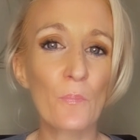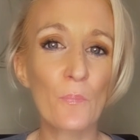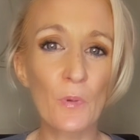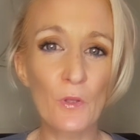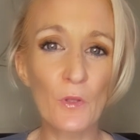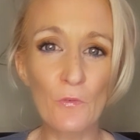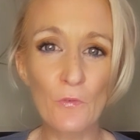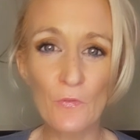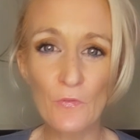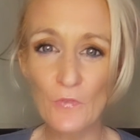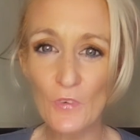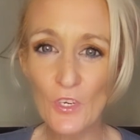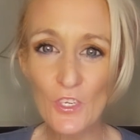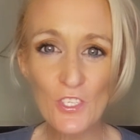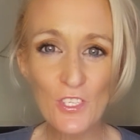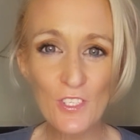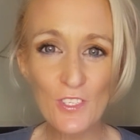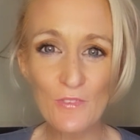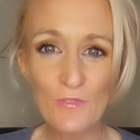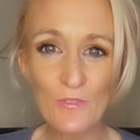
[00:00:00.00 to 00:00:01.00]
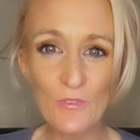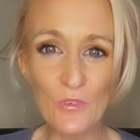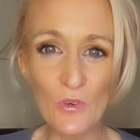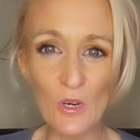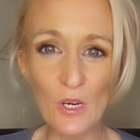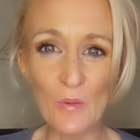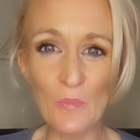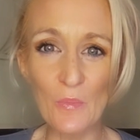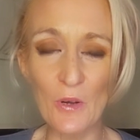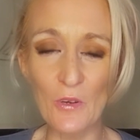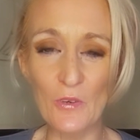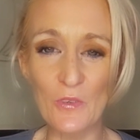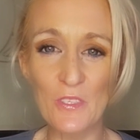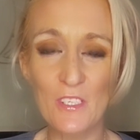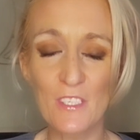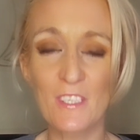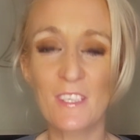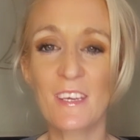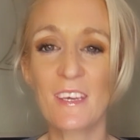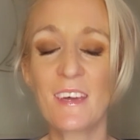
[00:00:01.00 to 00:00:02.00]
But first and
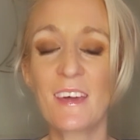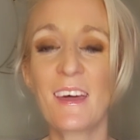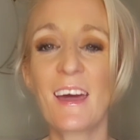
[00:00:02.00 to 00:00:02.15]
foremost,